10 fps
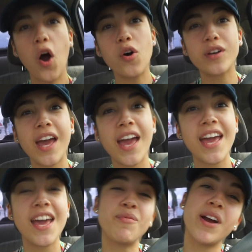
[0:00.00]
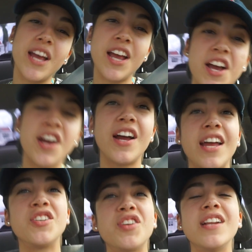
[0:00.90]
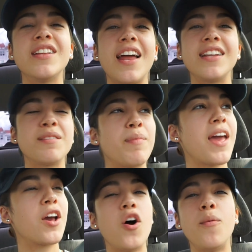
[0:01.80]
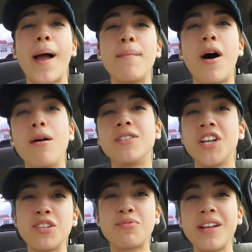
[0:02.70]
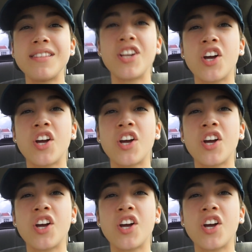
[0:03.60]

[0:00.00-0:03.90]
Okay, we're here in Trinidad and Tobago. My mom just rented a